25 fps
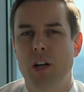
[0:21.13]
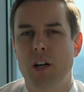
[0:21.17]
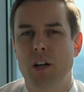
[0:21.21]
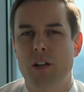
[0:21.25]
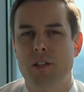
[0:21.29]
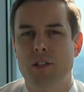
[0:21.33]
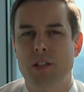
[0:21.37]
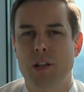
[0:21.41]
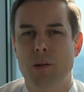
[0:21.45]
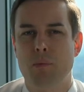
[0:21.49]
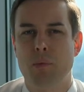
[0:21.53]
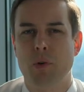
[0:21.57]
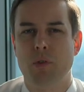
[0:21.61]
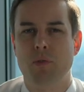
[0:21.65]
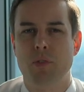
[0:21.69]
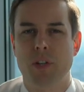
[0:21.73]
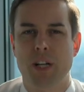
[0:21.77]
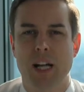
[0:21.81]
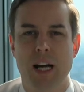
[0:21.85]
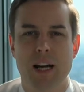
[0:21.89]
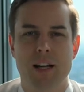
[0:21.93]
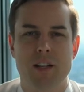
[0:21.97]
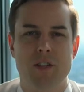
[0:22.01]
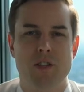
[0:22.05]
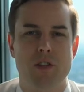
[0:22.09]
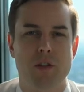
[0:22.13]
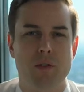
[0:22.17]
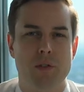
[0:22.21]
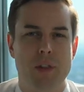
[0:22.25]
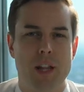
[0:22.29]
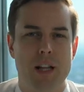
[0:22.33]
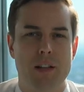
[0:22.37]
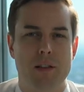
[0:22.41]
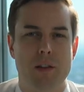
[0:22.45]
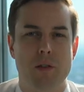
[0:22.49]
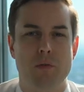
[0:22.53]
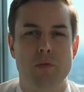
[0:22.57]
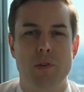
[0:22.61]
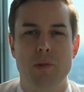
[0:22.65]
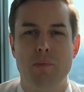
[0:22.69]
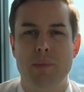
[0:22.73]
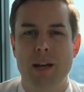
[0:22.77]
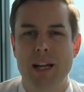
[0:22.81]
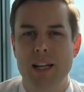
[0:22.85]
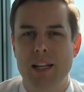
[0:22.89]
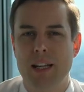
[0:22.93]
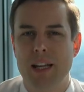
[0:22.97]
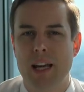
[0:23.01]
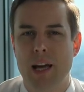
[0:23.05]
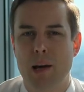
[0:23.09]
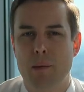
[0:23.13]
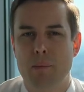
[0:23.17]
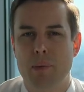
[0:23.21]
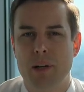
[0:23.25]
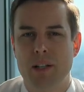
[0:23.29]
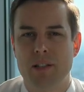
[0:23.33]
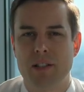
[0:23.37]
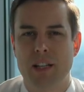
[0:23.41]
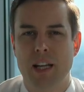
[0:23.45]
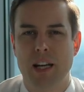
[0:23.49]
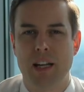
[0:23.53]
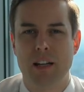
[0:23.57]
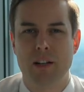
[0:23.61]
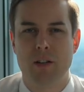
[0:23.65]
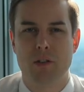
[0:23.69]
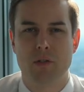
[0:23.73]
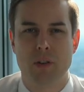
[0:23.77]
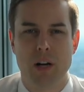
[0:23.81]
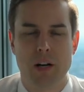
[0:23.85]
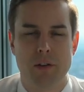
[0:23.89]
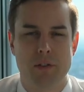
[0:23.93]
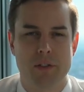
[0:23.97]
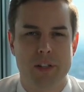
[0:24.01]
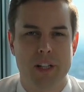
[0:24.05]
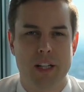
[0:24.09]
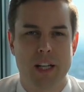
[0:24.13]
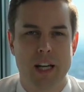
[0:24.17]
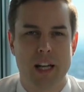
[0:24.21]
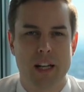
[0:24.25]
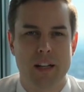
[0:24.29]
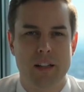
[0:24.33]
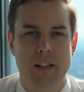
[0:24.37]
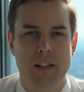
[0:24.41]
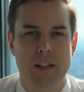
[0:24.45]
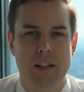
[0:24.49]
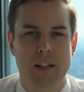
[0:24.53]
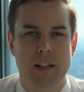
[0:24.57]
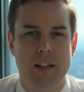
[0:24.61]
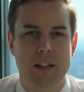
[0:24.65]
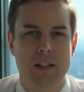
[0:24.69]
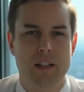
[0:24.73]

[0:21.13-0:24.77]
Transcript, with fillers: or some overnight show that the Remain camp has gained ground again.